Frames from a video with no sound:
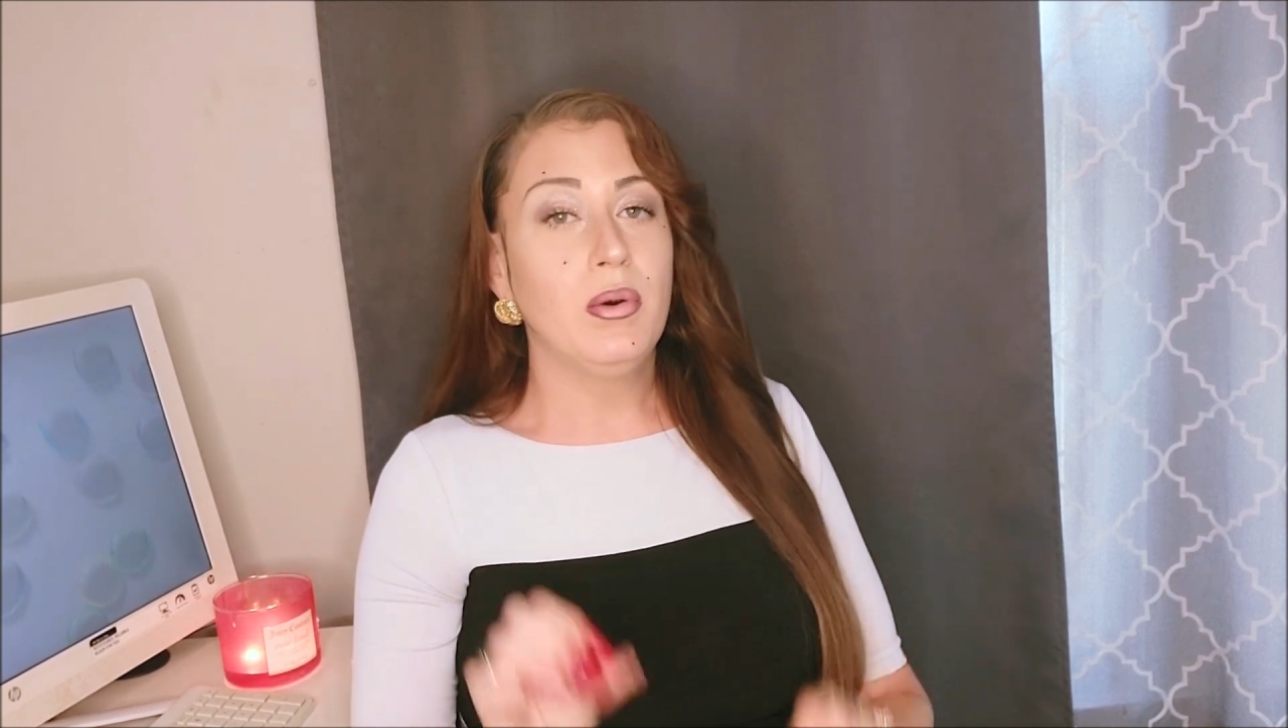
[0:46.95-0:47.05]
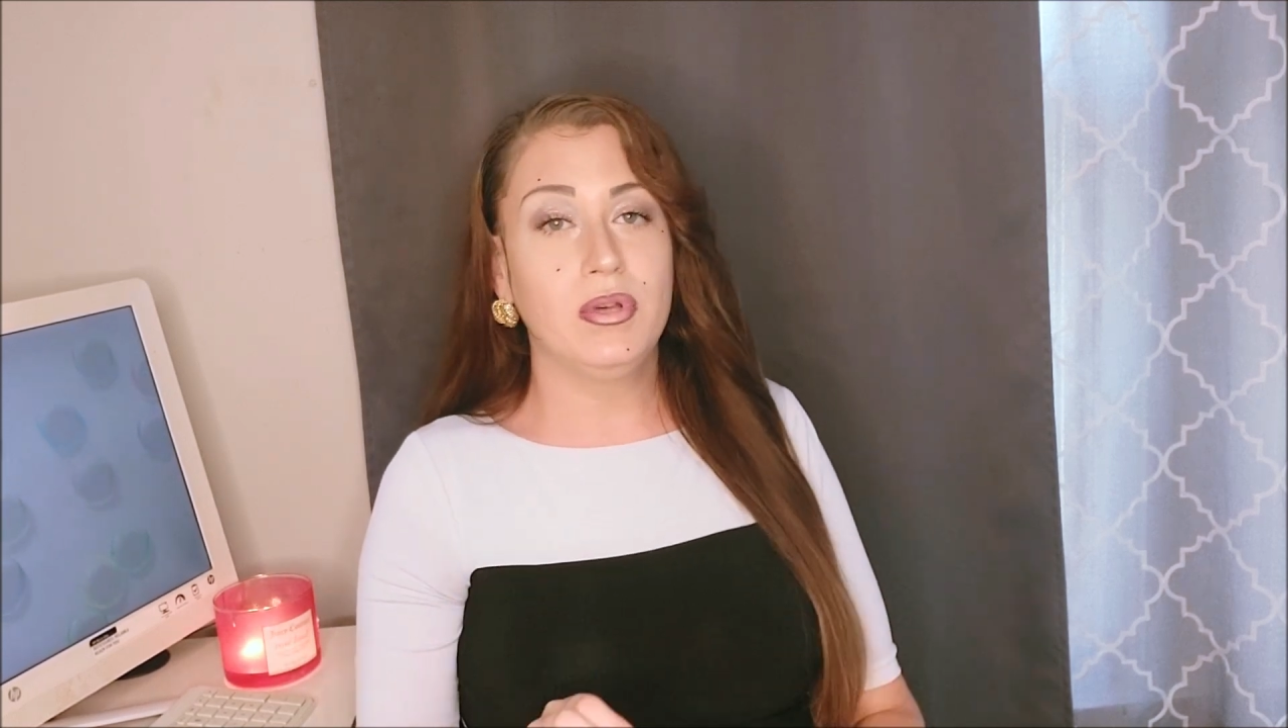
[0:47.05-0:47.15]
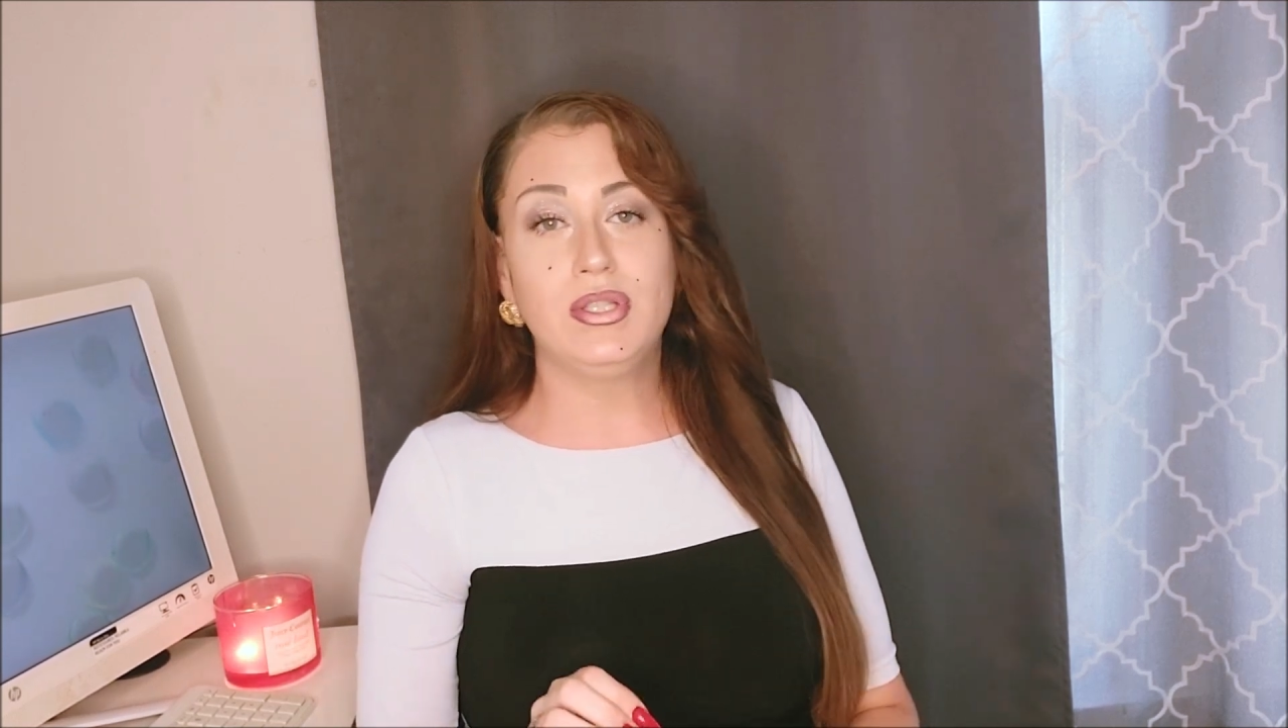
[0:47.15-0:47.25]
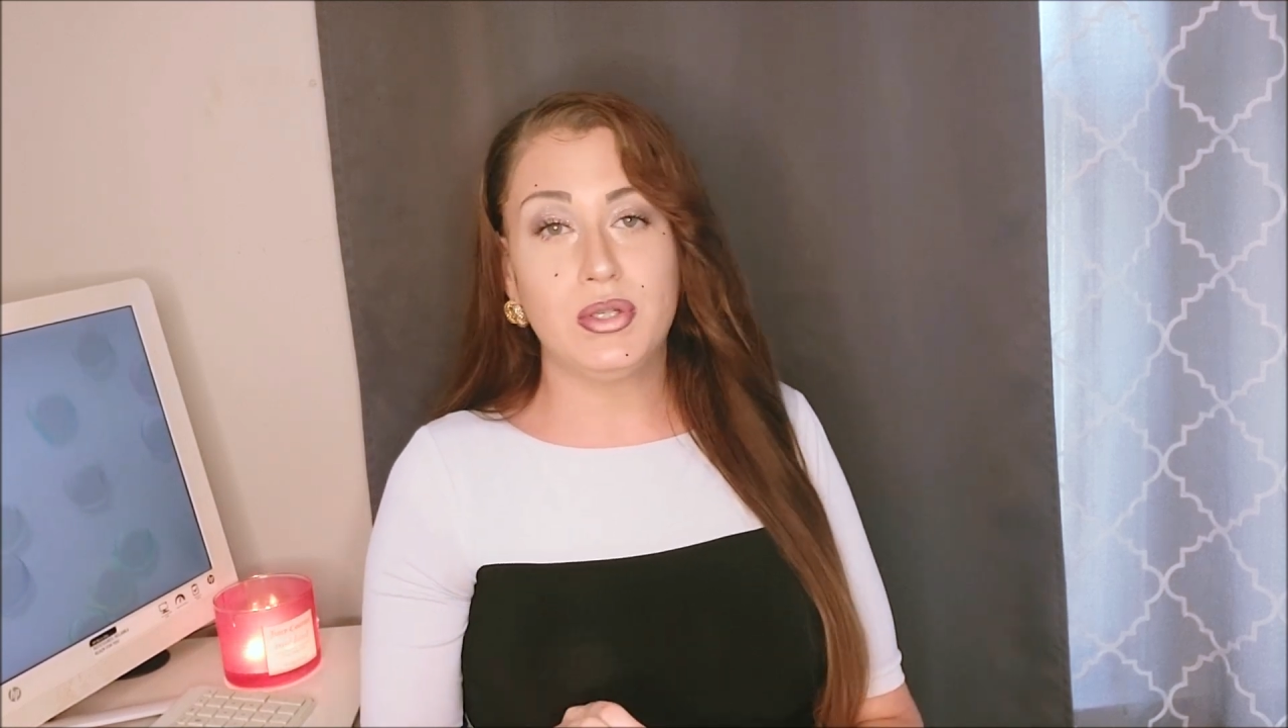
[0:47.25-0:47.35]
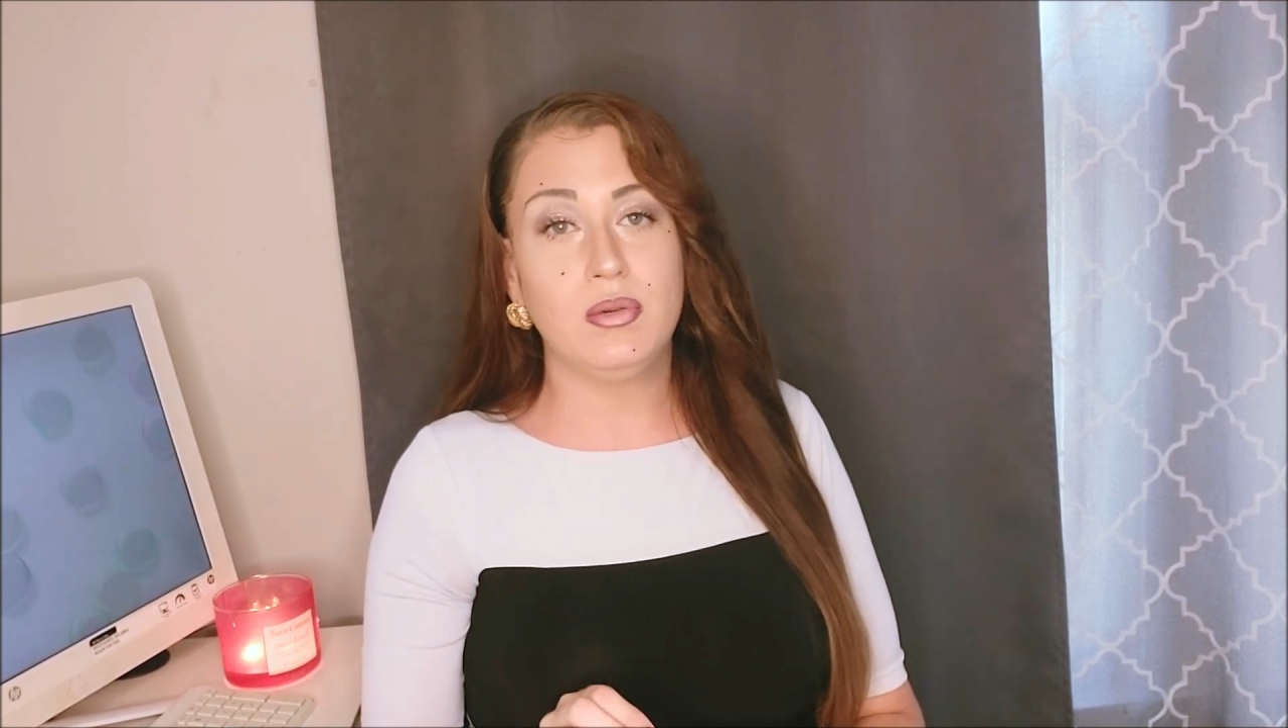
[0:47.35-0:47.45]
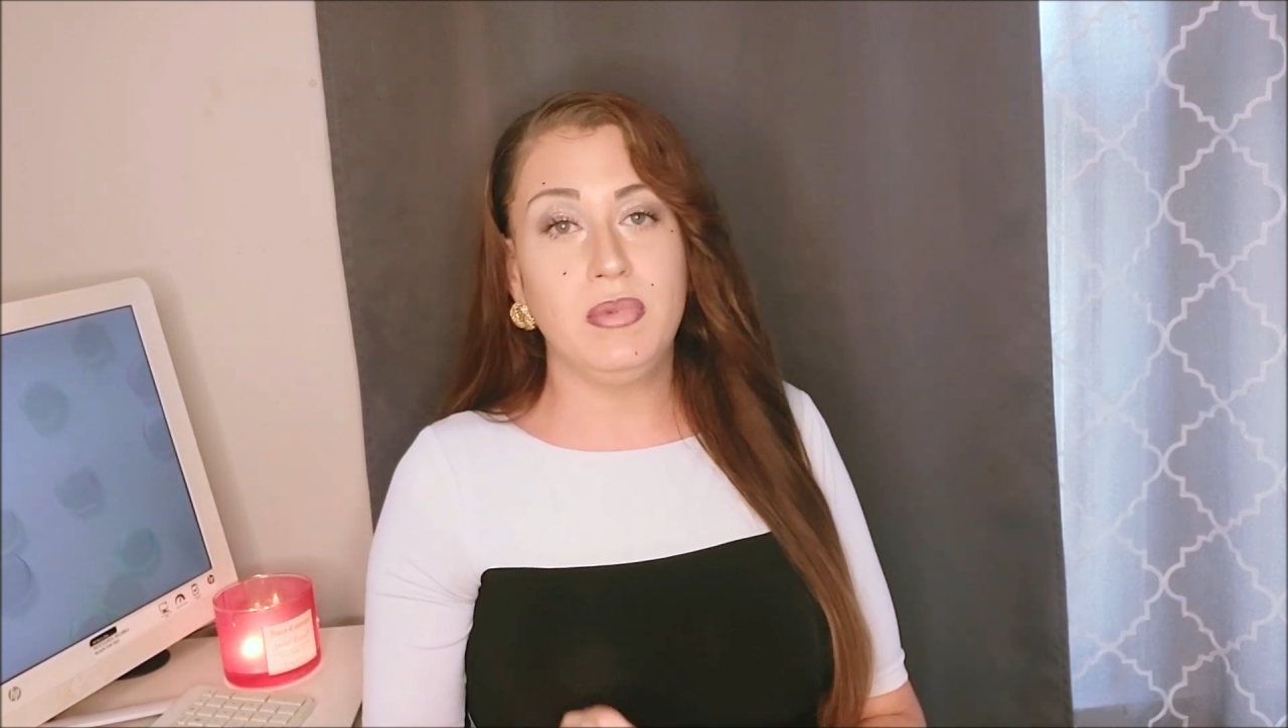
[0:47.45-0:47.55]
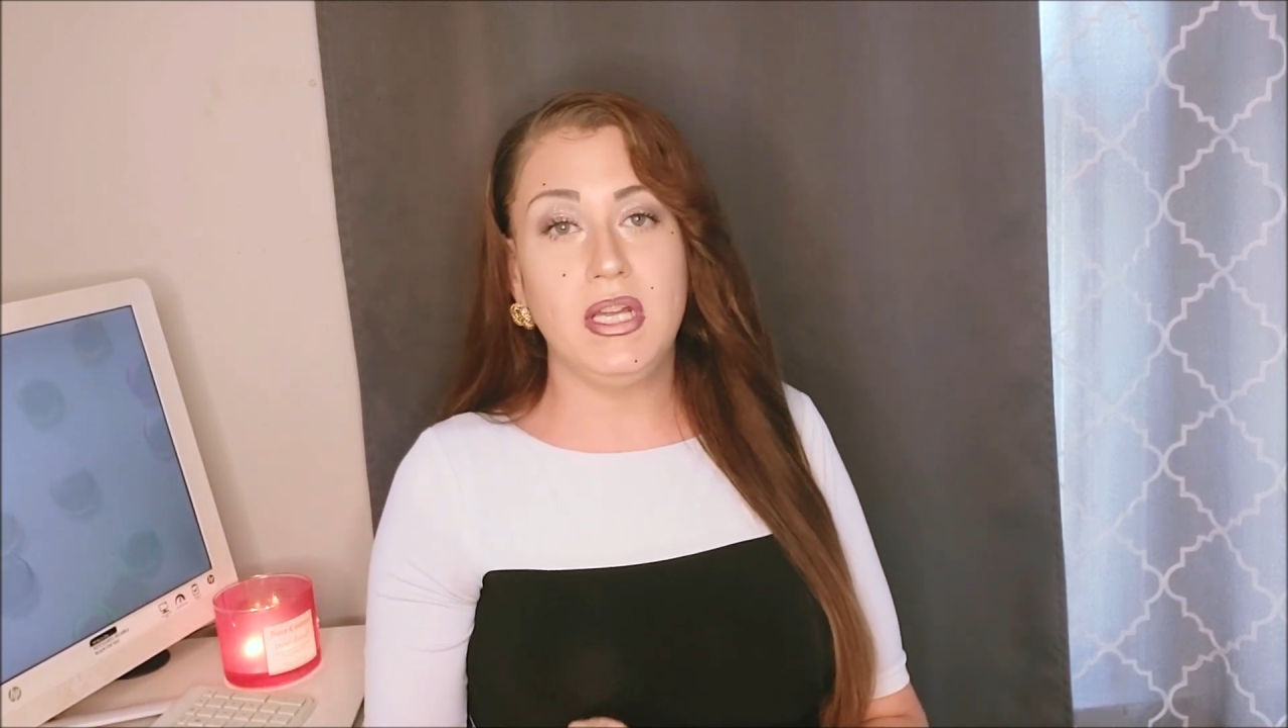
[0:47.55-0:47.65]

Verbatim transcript: with social